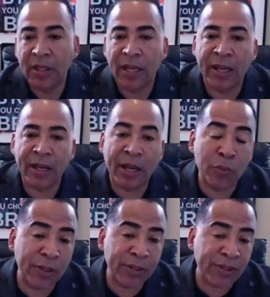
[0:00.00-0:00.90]
And I
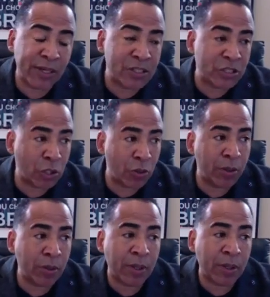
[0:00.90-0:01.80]
really think it's
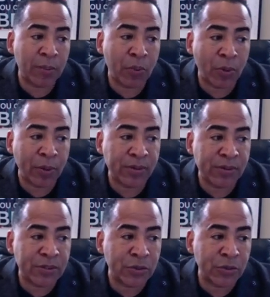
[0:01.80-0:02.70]
so important
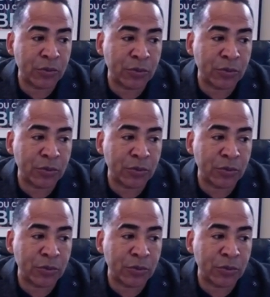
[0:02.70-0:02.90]
to